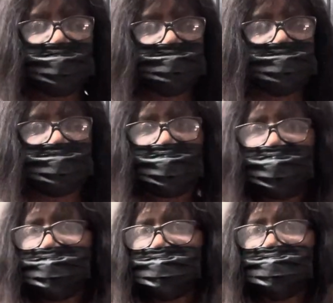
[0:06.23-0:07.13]
I'm so
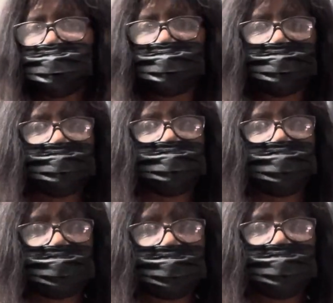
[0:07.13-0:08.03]
glad that you tuned
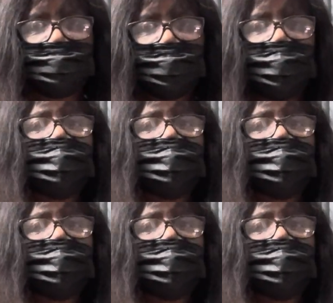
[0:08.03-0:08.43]
in,